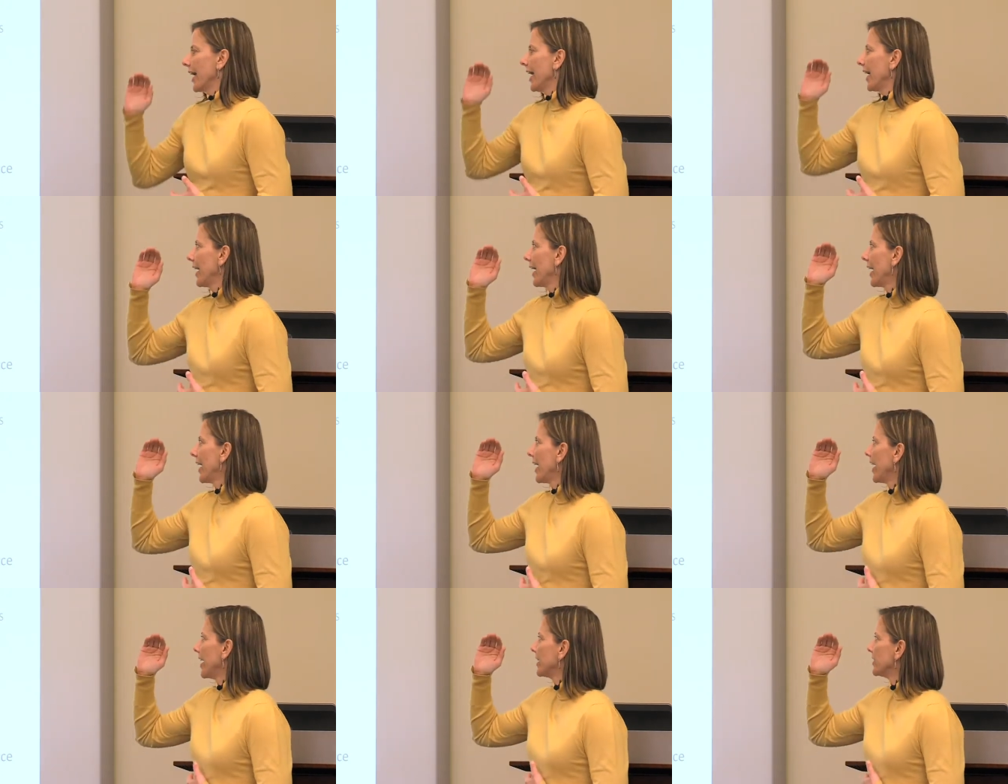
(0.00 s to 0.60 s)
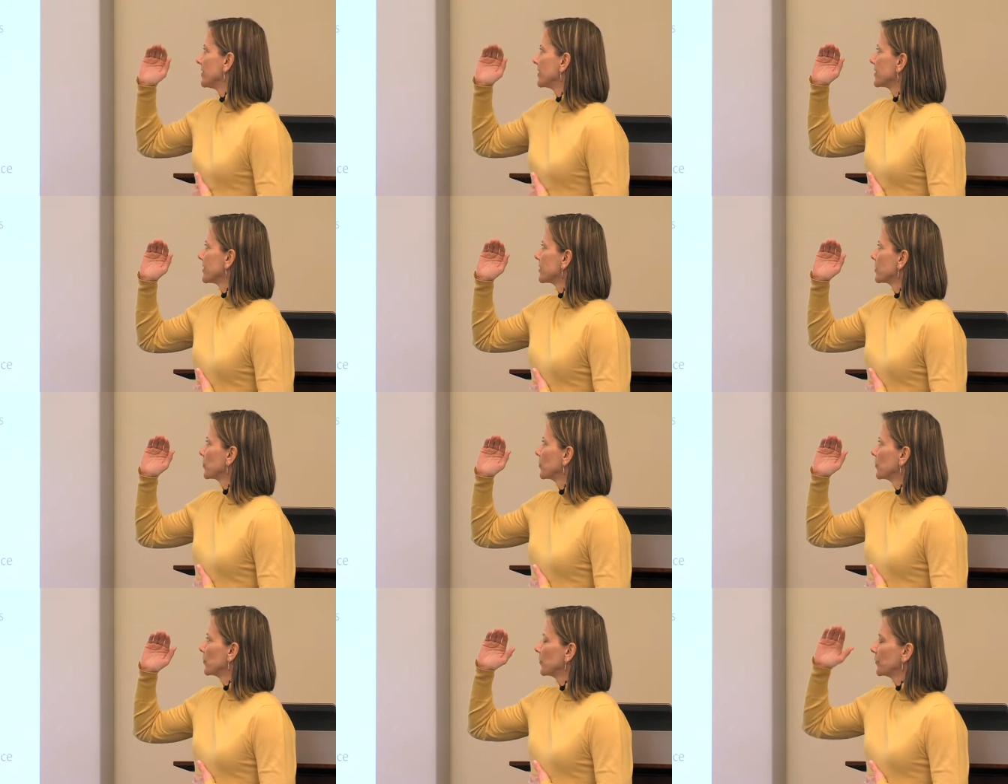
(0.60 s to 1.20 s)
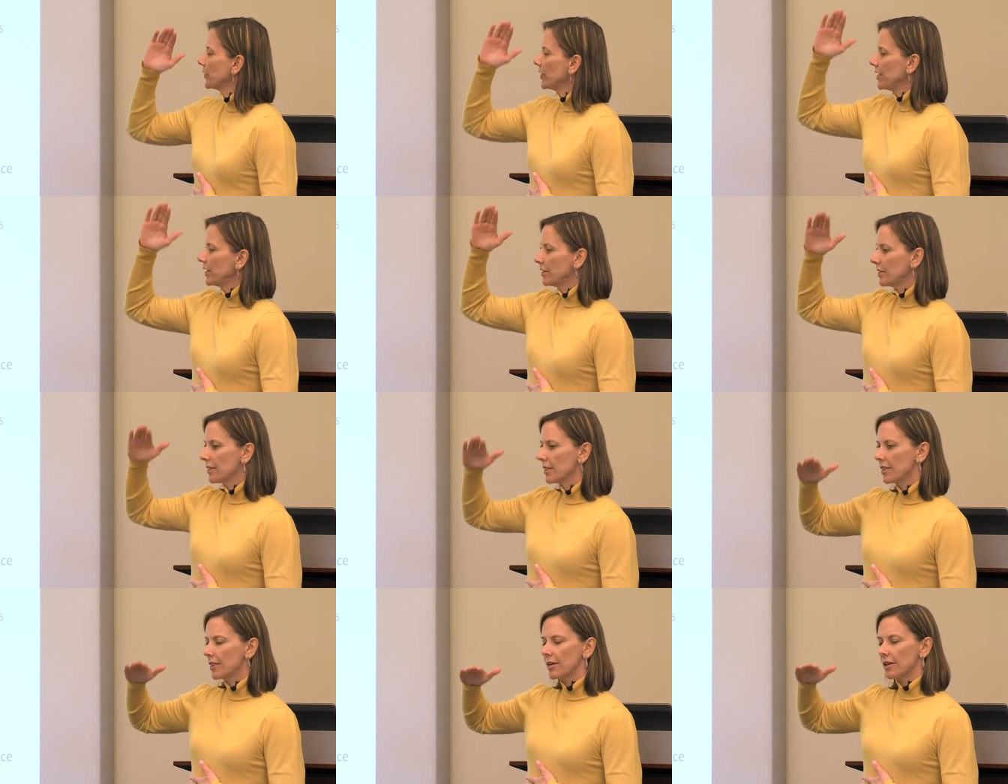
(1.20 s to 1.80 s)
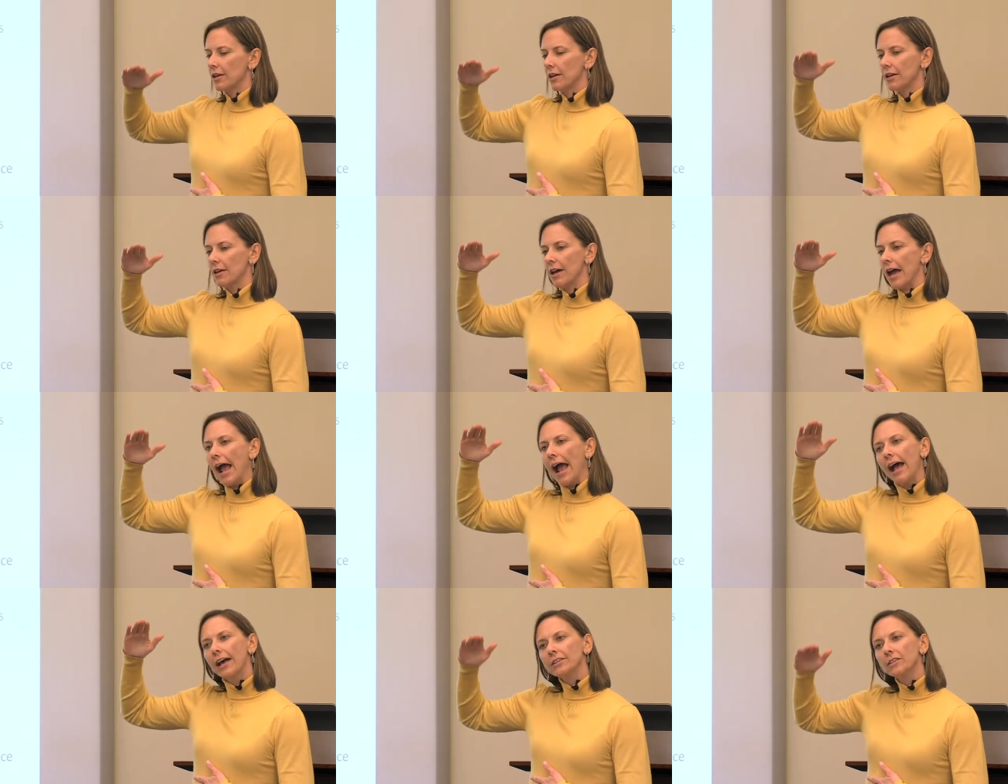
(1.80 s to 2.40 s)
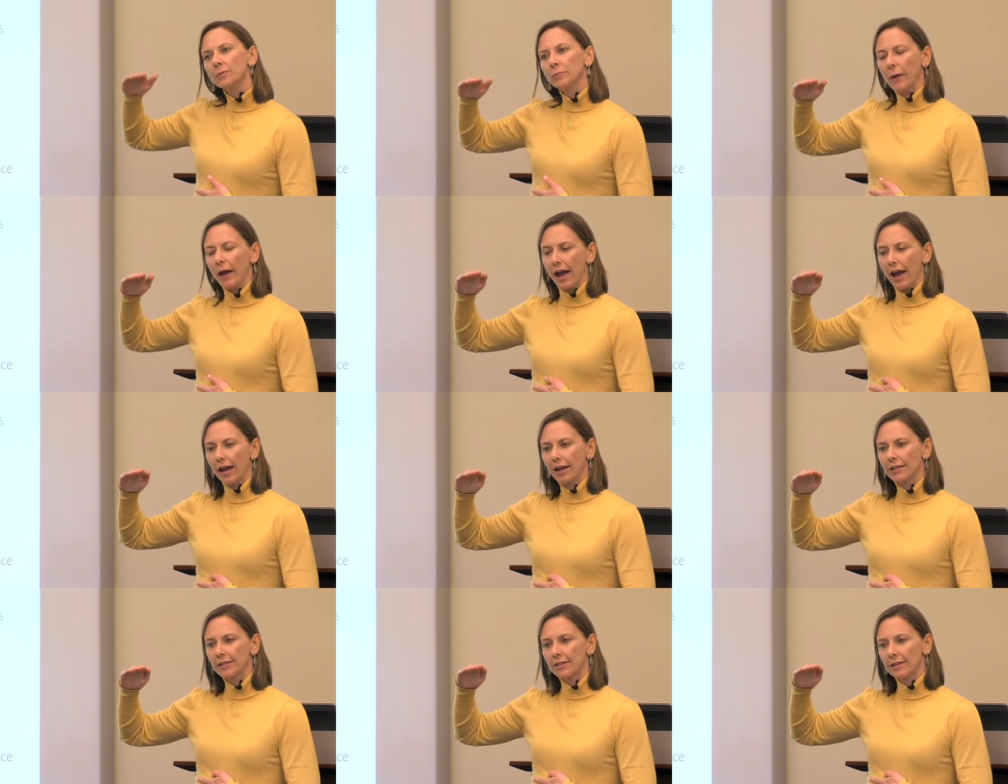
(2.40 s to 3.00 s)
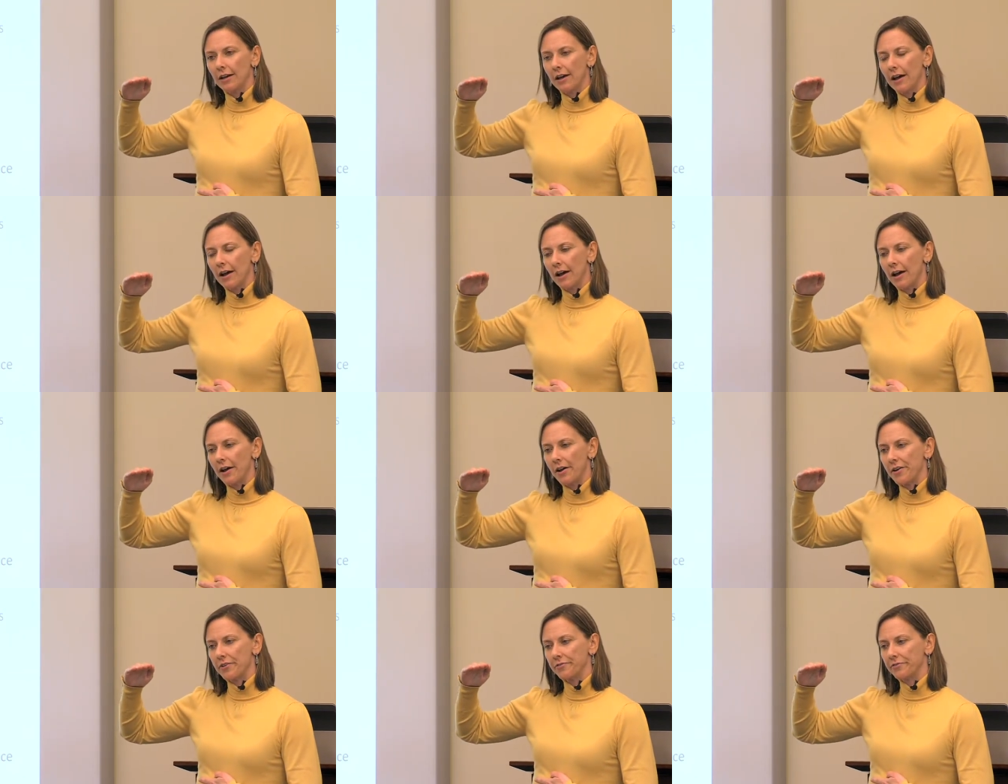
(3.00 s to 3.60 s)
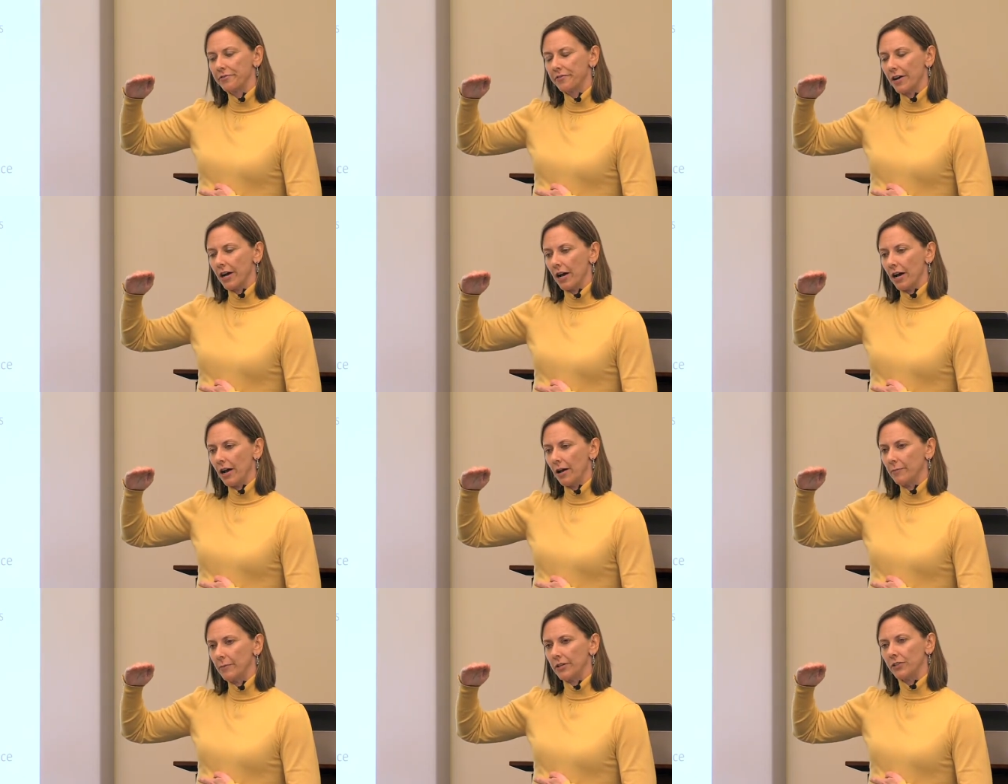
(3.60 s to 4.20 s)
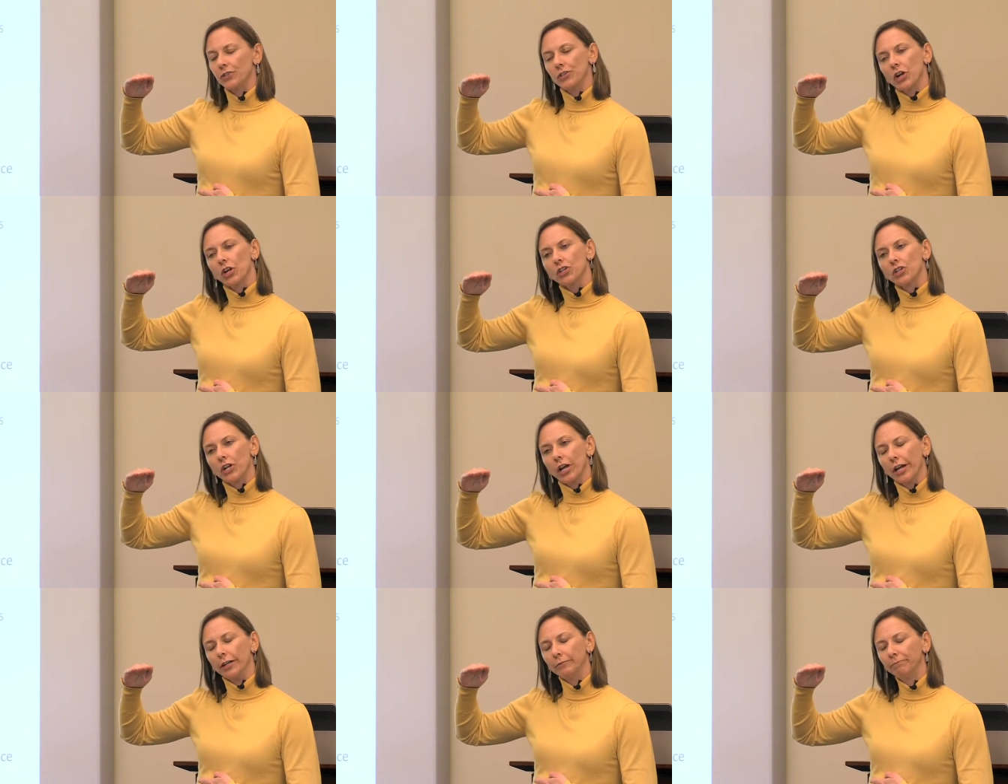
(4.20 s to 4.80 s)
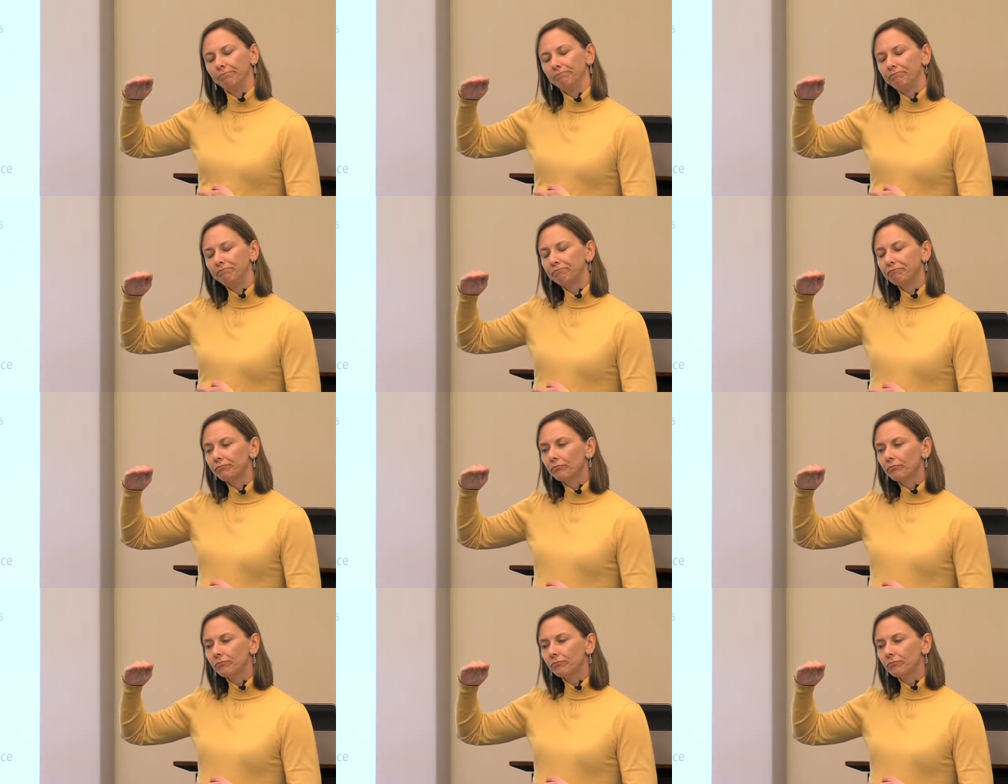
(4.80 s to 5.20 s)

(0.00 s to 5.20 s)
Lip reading: And in the aspect of instruction,